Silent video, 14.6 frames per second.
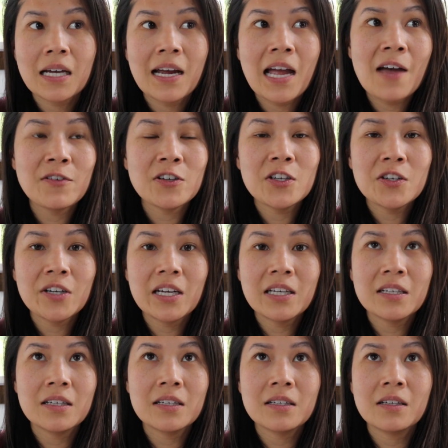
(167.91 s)
I haven't
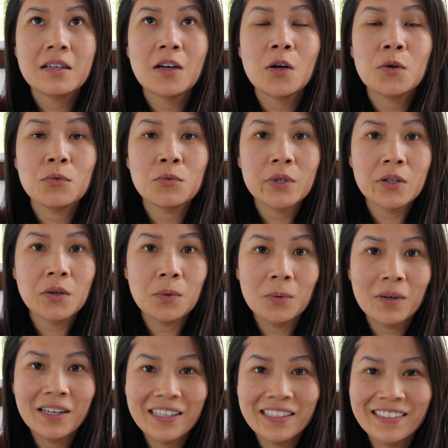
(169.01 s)
created a real
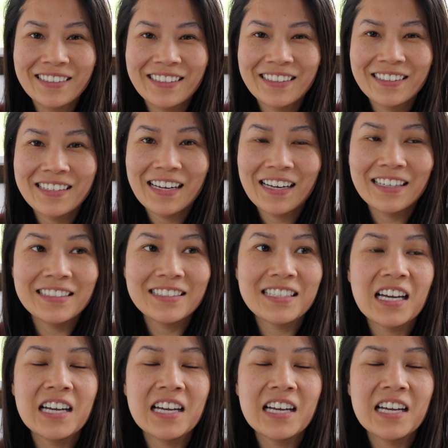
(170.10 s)
one yet.